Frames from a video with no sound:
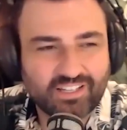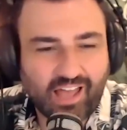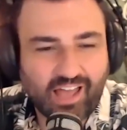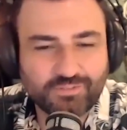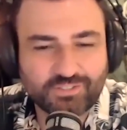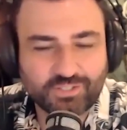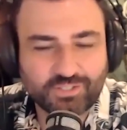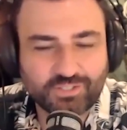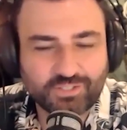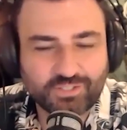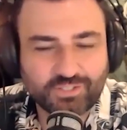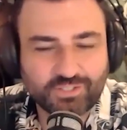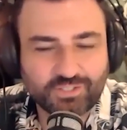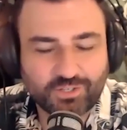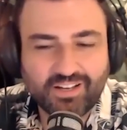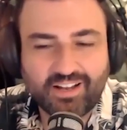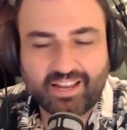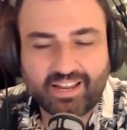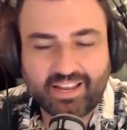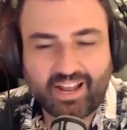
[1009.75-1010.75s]
So
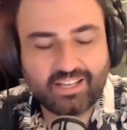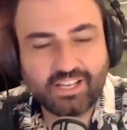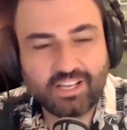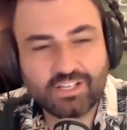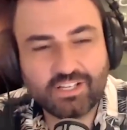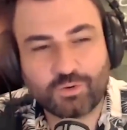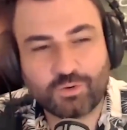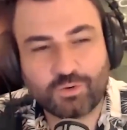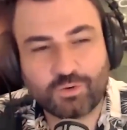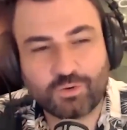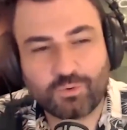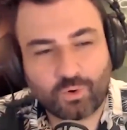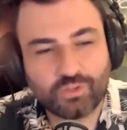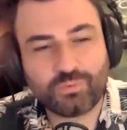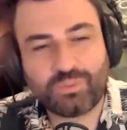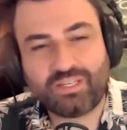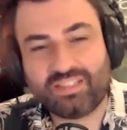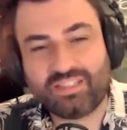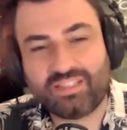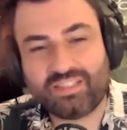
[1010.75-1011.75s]

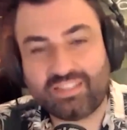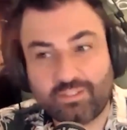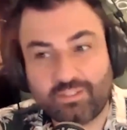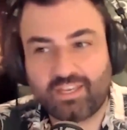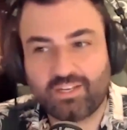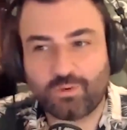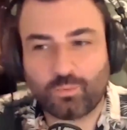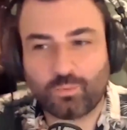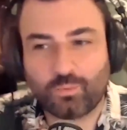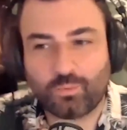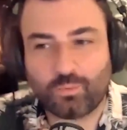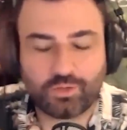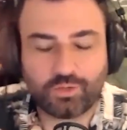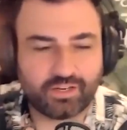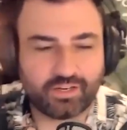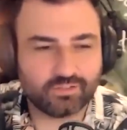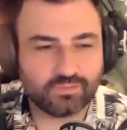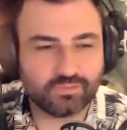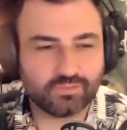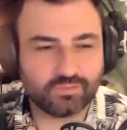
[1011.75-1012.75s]
so because we live in a
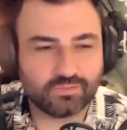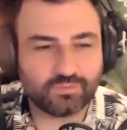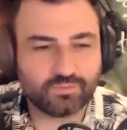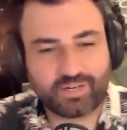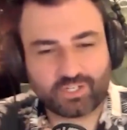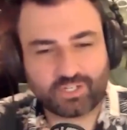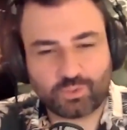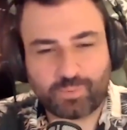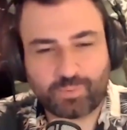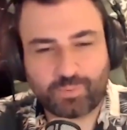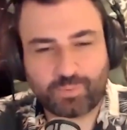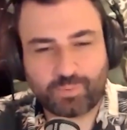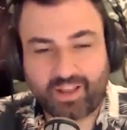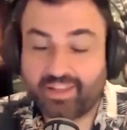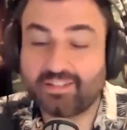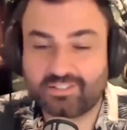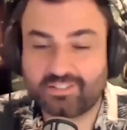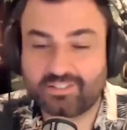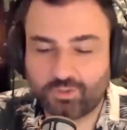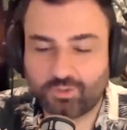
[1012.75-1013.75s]
world that is very much
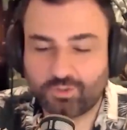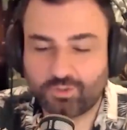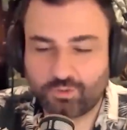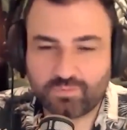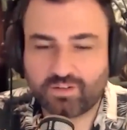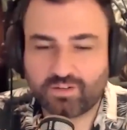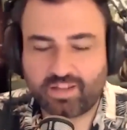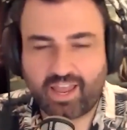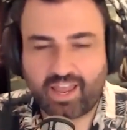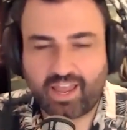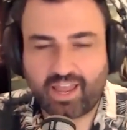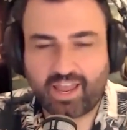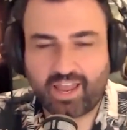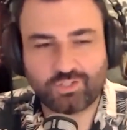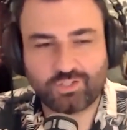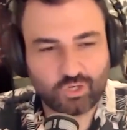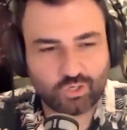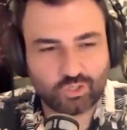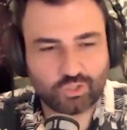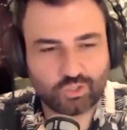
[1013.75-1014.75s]
about instant
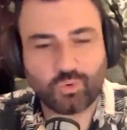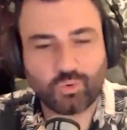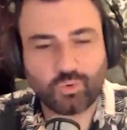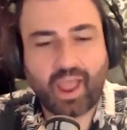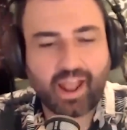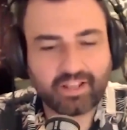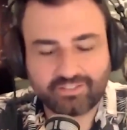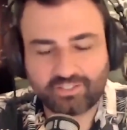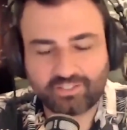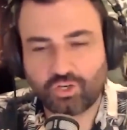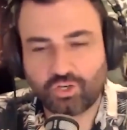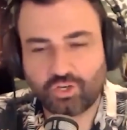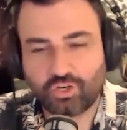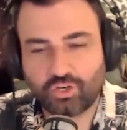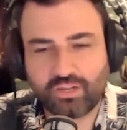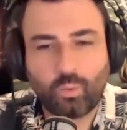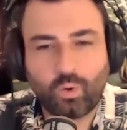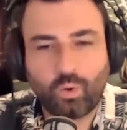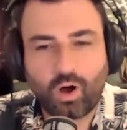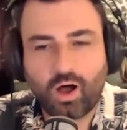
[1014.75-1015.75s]
gratification, you do X and
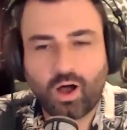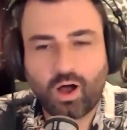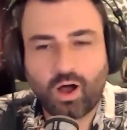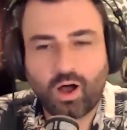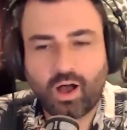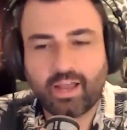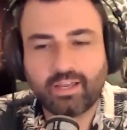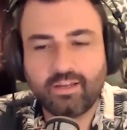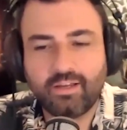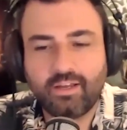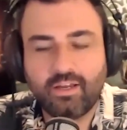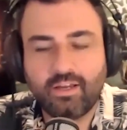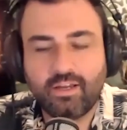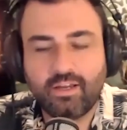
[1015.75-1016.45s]
you get Y.